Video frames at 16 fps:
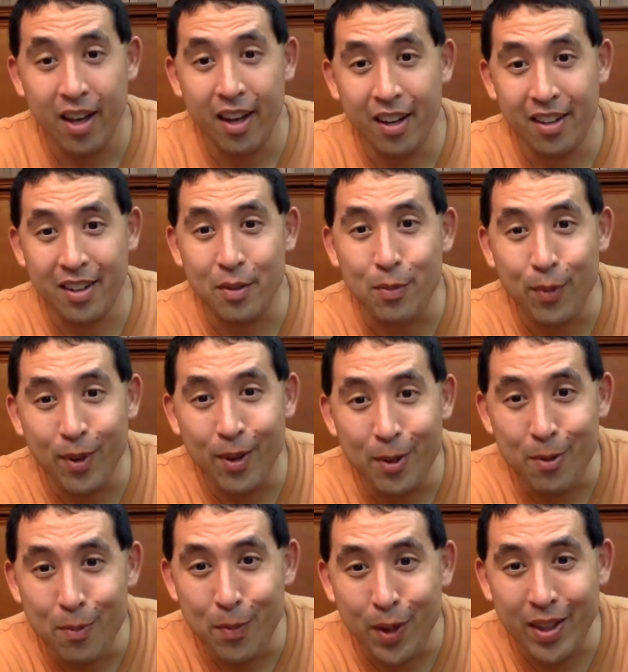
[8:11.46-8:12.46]

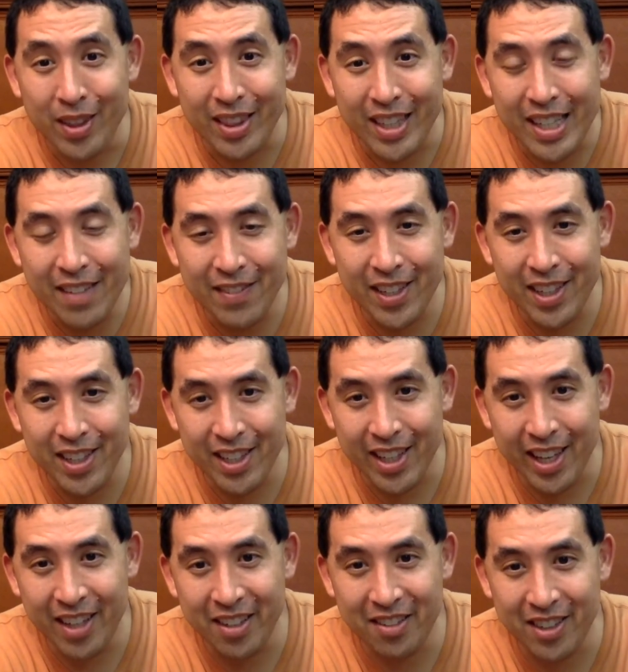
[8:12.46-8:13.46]
but leaving
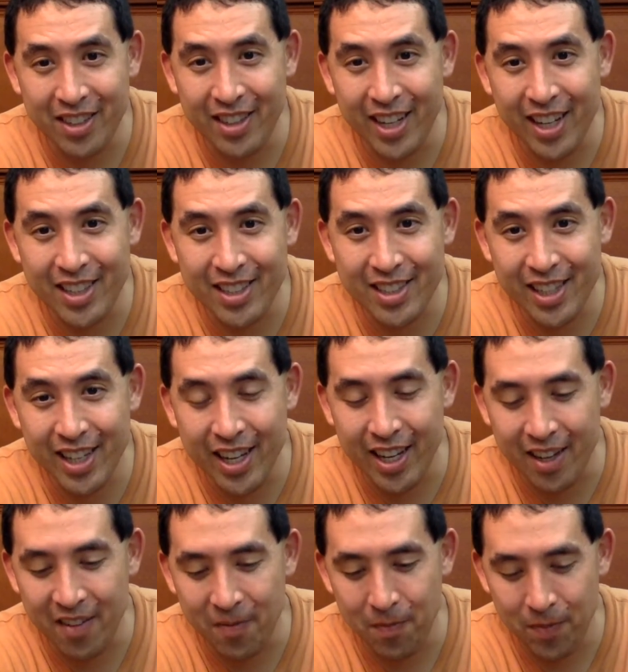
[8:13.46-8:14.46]
Yale the next
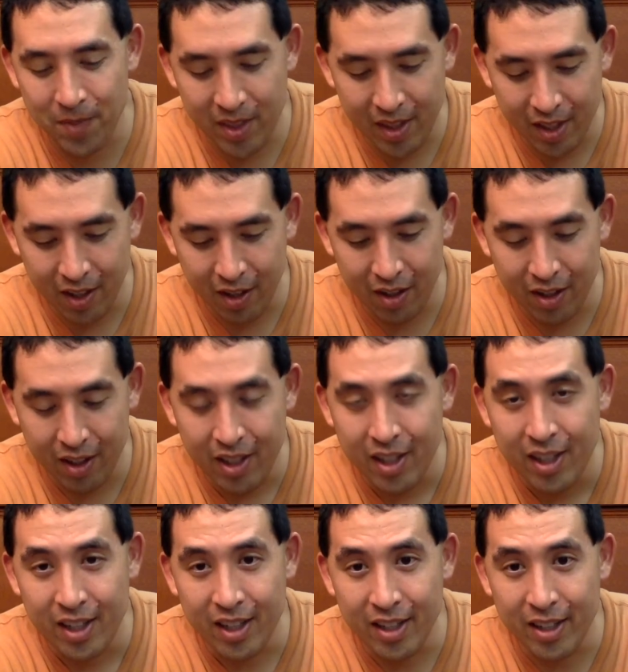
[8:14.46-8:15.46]
day
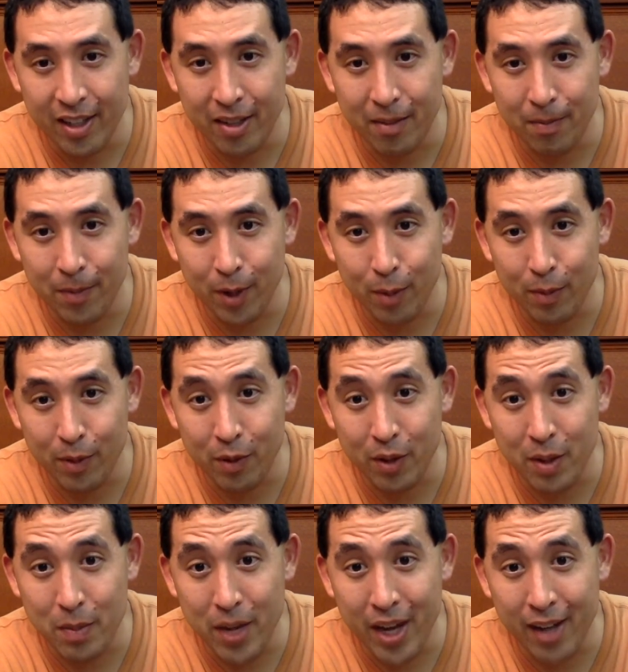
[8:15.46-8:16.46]
um, on my
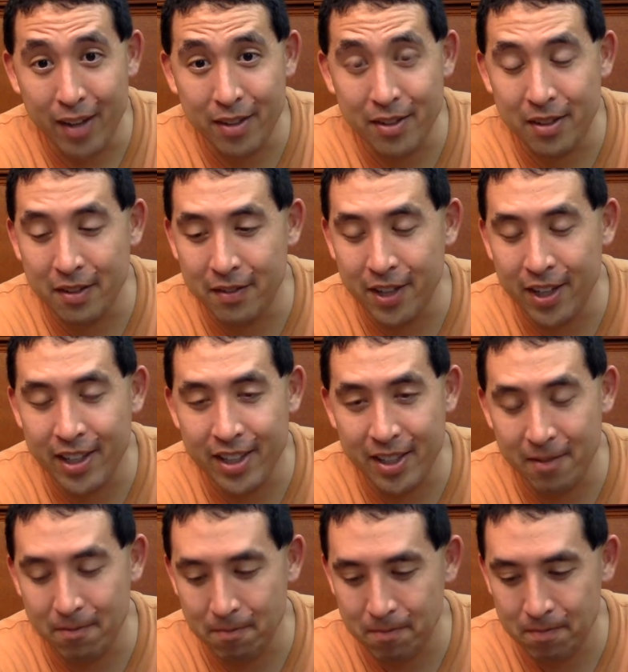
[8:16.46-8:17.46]
way back to Hawaii.